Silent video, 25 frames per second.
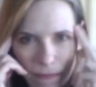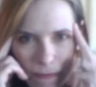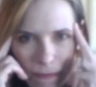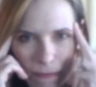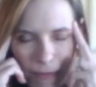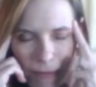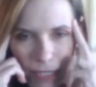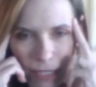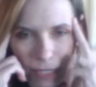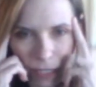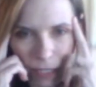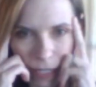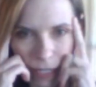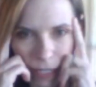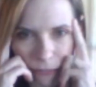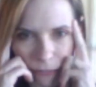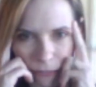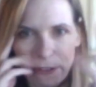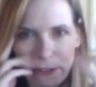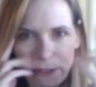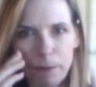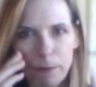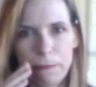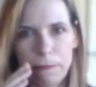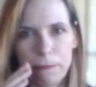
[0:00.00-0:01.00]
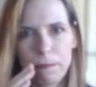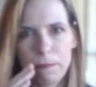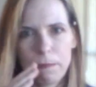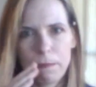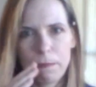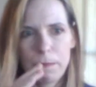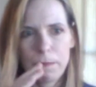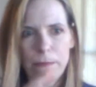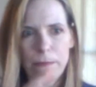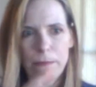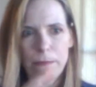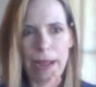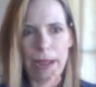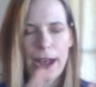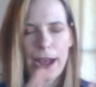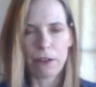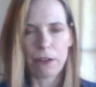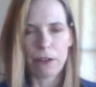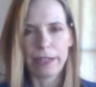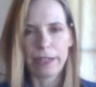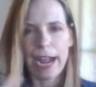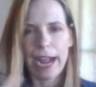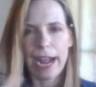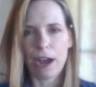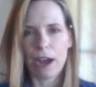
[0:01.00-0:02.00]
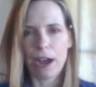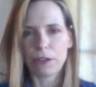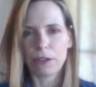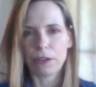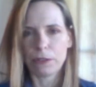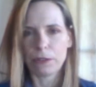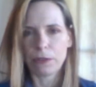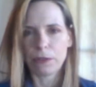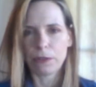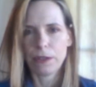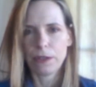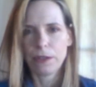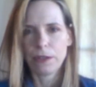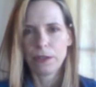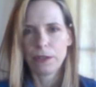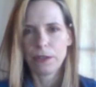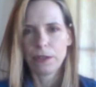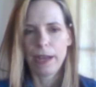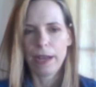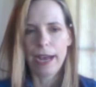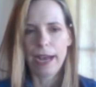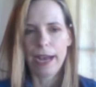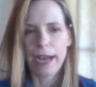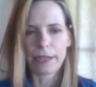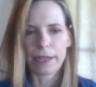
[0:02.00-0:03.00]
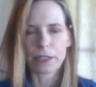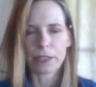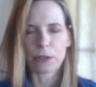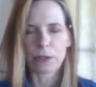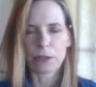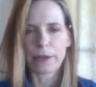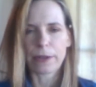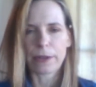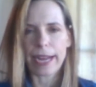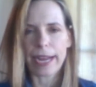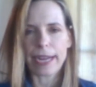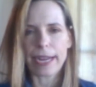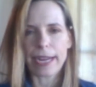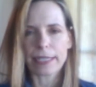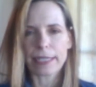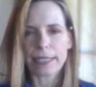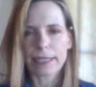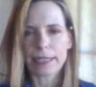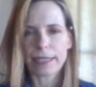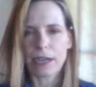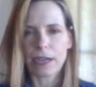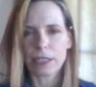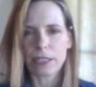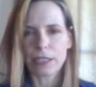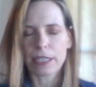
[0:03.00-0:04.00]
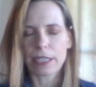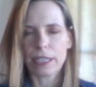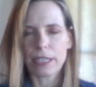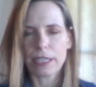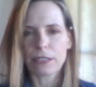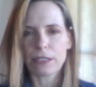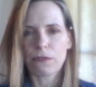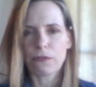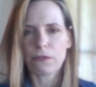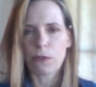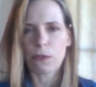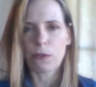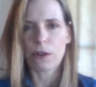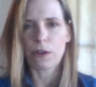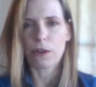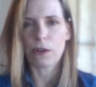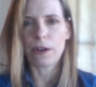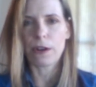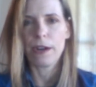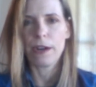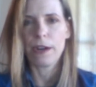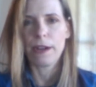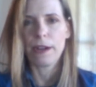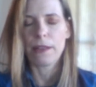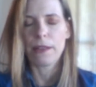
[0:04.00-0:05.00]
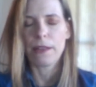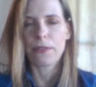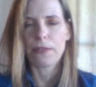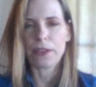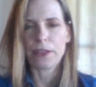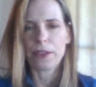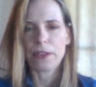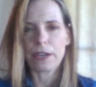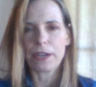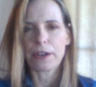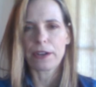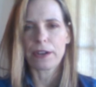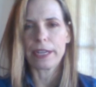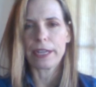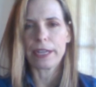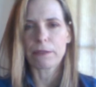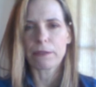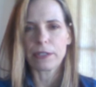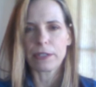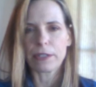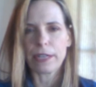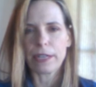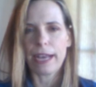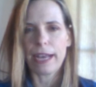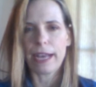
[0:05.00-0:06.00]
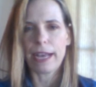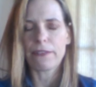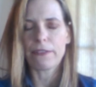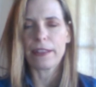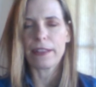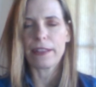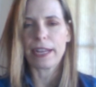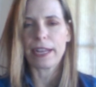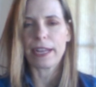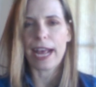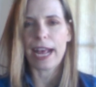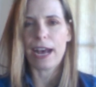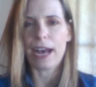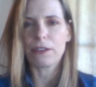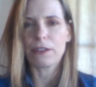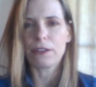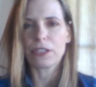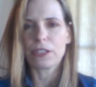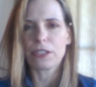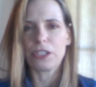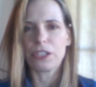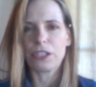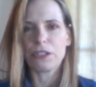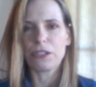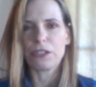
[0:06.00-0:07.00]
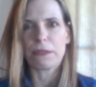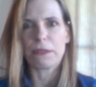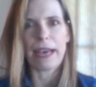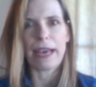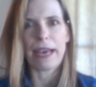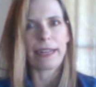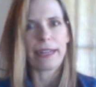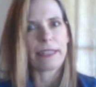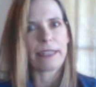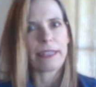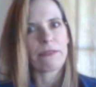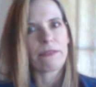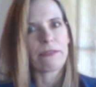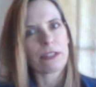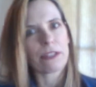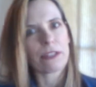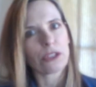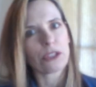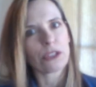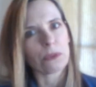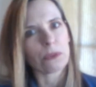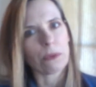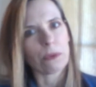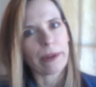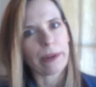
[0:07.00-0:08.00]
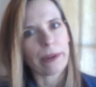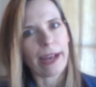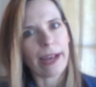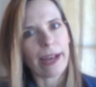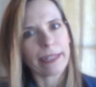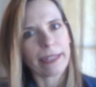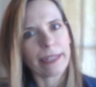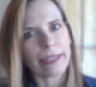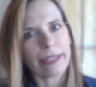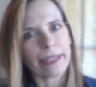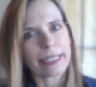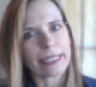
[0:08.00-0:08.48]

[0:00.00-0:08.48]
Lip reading: mentally from how to create content for theater in real life, and then how to do that in virtual reality.